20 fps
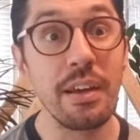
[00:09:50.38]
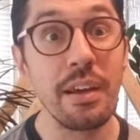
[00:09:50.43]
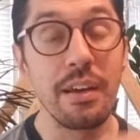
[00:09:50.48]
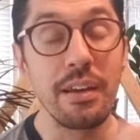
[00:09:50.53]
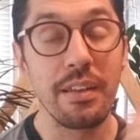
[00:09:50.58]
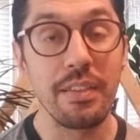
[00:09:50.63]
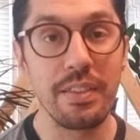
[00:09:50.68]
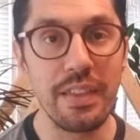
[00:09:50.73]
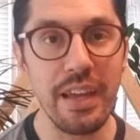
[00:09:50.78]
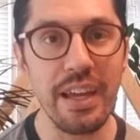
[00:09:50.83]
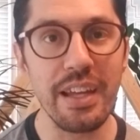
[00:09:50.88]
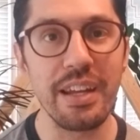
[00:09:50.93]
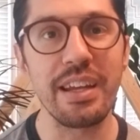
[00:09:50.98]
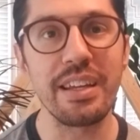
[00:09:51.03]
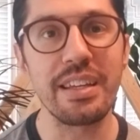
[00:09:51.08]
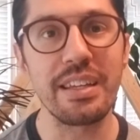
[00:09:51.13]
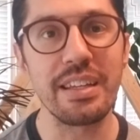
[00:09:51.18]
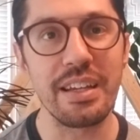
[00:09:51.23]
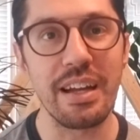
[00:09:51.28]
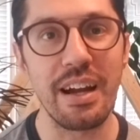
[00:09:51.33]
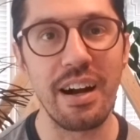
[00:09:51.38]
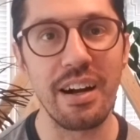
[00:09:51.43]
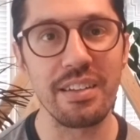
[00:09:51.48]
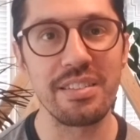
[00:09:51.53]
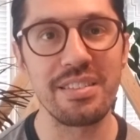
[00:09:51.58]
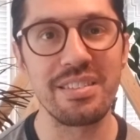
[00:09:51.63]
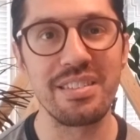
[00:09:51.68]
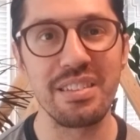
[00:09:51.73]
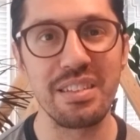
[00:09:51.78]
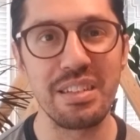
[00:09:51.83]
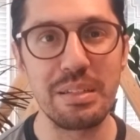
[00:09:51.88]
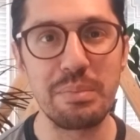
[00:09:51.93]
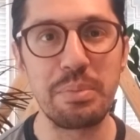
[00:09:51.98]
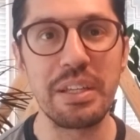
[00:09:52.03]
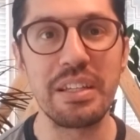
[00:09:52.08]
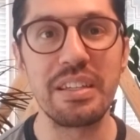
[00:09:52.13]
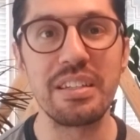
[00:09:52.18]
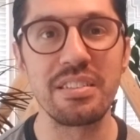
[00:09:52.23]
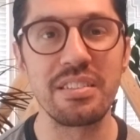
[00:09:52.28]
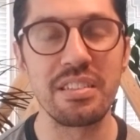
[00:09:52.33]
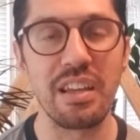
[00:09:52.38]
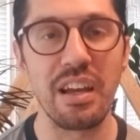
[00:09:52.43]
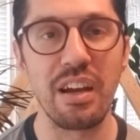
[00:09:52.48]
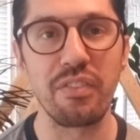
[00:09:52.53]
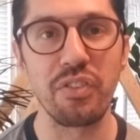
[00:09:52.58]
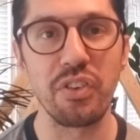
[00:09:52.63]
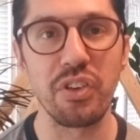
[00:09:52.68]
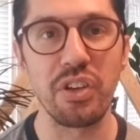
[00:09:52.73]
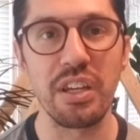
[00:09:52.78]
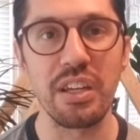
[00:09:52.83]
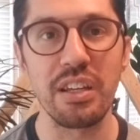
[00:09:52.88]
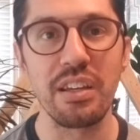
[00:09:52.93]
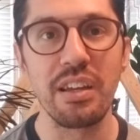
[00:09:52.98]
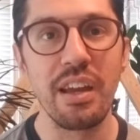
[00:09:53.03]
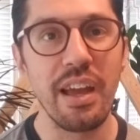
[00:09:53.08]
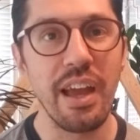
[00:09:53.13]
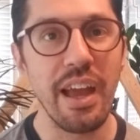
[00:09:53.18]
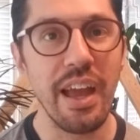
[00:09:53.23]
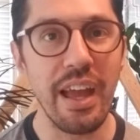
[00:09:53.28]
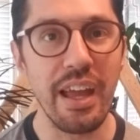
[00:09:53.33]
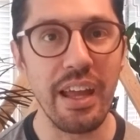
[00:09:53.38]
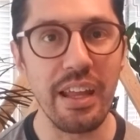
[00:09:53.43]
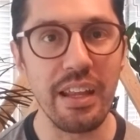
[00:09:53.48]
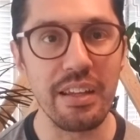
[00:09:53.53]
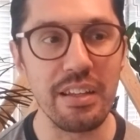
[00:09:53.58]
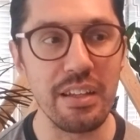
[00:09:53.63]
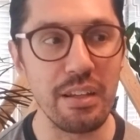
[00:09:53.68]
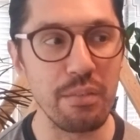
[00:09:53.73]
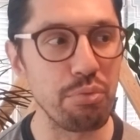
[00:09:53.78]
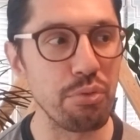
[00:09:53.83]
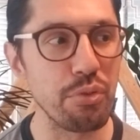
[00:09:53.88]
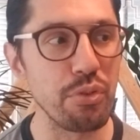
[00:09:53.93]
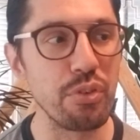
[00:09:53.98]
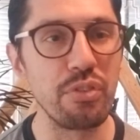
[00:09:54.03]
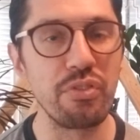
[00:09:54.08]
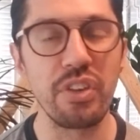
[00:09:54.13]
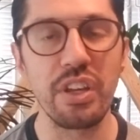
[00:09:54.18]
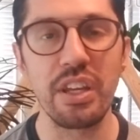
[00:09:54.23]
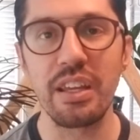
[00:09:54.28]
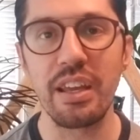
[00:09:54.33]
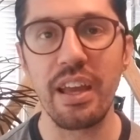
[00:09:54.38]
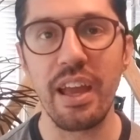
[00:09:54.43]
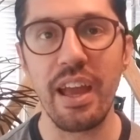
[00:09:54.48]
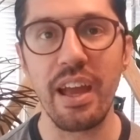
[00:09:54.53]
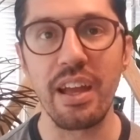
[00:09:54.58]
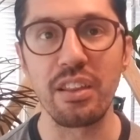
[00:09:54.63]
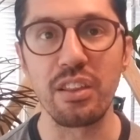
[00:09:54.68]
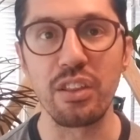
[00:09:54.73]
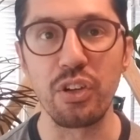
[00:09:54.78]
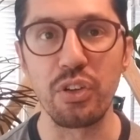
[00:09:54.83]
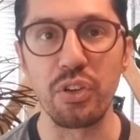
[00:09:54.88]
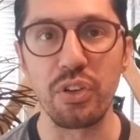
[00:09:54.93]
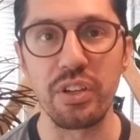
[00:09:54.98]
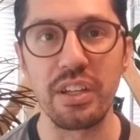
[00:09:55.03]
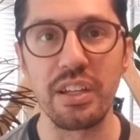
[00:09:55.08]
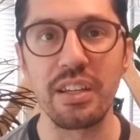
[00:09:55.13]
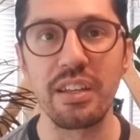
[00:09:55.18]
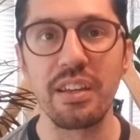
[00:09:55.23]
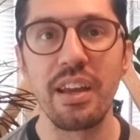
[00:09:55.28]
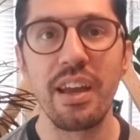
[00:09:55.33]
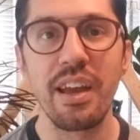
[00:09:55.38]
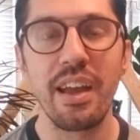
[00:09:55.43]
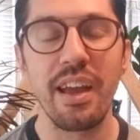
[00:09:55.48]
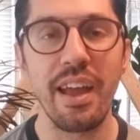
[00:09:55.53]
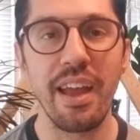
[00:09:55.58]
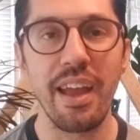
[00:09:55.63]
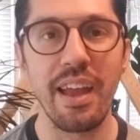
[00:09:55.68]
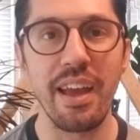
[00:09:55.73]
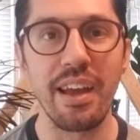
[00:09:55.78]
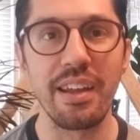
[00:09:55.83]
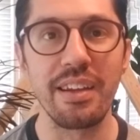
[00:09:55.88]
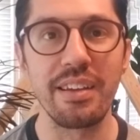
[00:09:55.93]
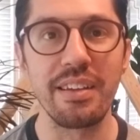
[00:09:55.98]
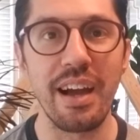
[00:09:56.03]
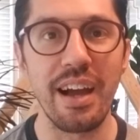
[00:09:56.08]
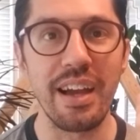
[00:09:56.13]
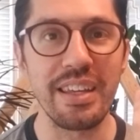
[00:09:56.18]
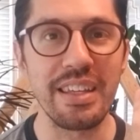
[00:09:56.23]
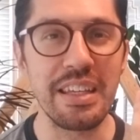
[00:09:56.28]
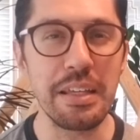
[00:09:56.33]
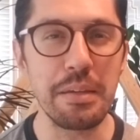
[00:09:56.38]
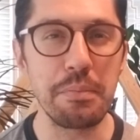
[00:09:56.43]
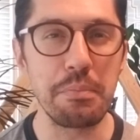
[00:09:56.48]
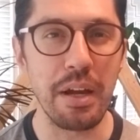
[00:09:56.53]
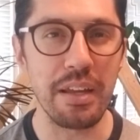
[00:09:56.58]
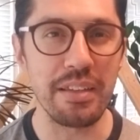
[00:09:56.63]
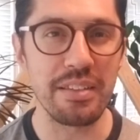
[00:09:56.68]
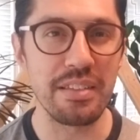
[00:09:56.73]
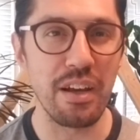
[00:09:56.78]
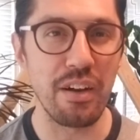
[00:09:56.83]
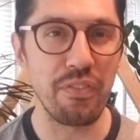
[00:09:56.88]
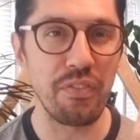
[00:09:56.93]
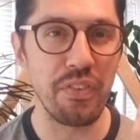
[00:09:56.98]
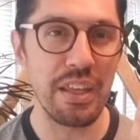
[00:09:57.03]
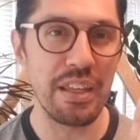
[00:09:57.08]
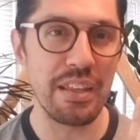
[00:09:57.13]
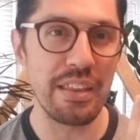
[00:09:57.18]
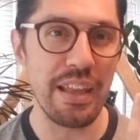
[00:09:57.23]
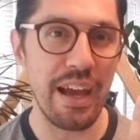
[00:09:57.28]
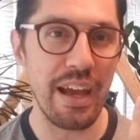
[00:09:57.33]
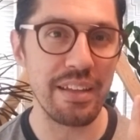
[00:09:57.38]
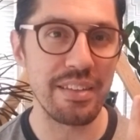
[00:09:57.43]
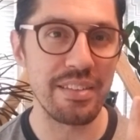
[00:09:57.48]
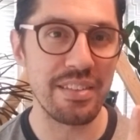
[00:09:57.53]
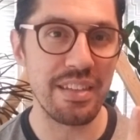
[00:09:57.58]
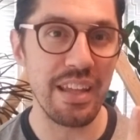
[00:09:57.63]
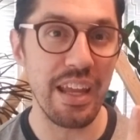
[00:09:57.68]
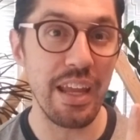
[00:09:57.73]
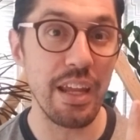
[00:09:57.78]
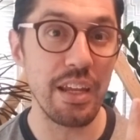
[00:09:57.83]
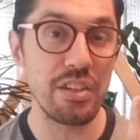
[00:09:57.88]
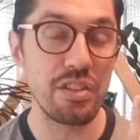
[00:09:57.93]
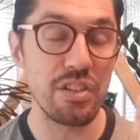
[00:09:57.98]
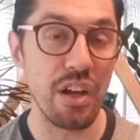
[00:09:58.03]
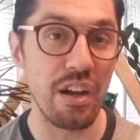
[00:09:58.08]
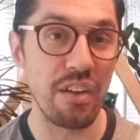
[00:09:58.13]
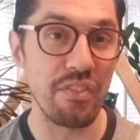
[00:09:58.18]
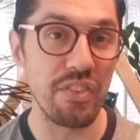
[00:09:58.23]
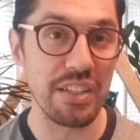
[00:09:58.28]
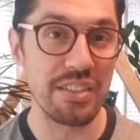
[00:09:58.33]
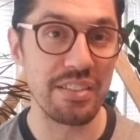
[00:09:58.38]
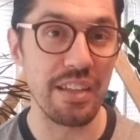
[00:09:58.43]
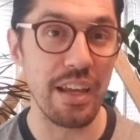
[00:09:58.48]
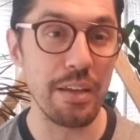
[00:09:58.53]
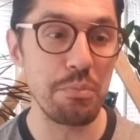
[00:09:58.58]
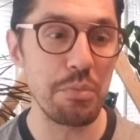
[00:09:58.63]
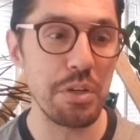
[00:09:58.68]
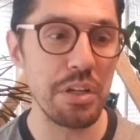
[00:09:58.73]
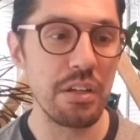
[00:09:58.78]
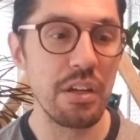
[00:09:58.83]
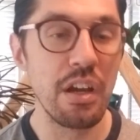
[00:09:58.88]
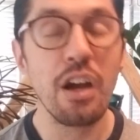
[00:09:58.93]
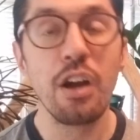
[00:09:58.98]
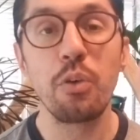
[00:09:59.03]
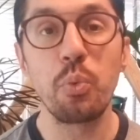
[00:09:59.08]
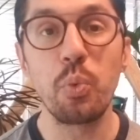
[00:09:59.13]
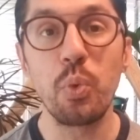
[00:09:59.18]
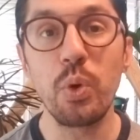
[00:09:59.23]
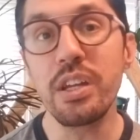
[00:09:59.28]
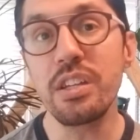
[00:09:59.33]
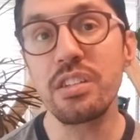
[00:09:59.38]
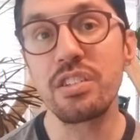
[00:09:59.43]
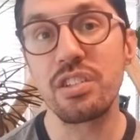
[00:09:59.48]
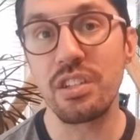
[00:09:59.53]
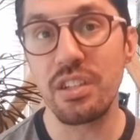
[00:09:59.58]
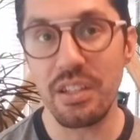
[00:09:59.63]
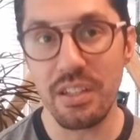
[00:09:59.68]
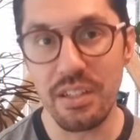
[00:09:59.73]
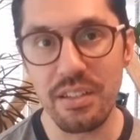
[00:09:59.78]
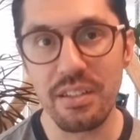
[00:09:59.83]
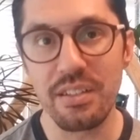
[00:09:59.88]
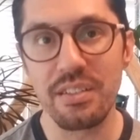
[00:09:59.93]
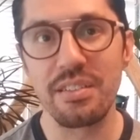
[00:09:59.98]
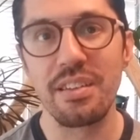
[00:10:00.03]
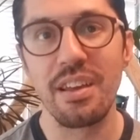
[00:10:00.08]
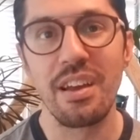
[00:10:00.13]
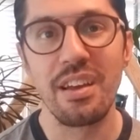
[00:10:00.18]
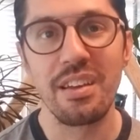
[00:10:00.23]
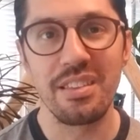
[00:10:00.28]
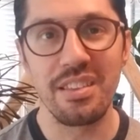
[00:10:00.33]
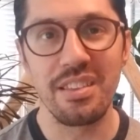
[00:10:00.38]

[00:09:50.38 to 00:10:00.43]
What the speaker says: then I can constantly be discovering and improving and learning. And I keep myself in that stage of excitement, which is the